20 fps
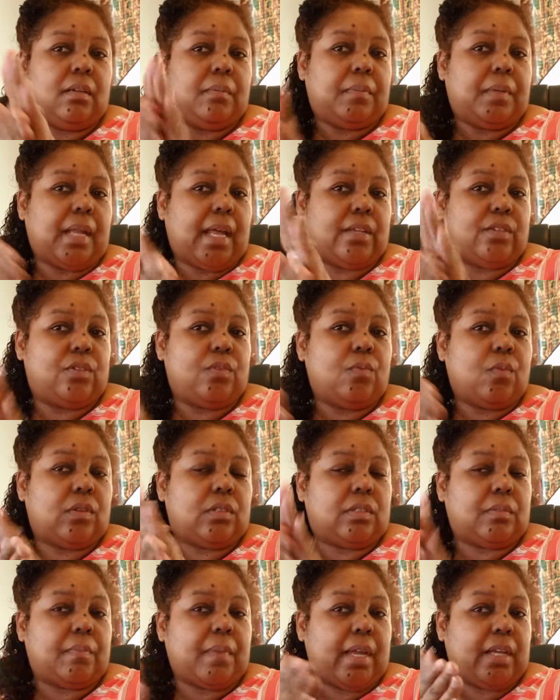but I do
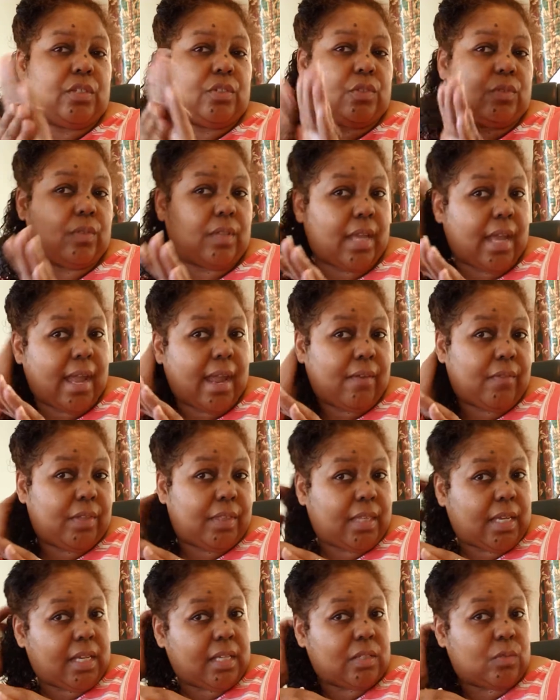want to make sure that
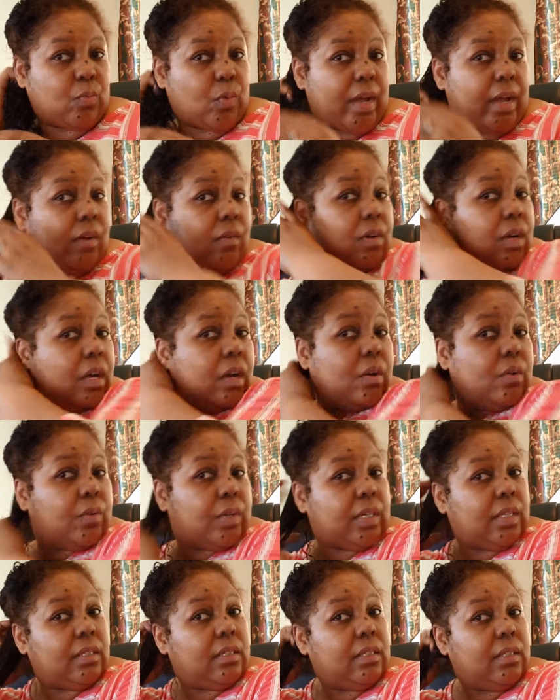everything's well
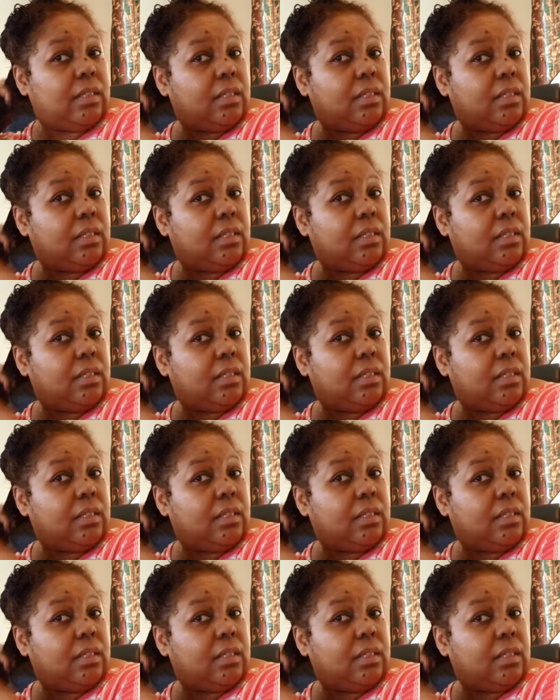coated.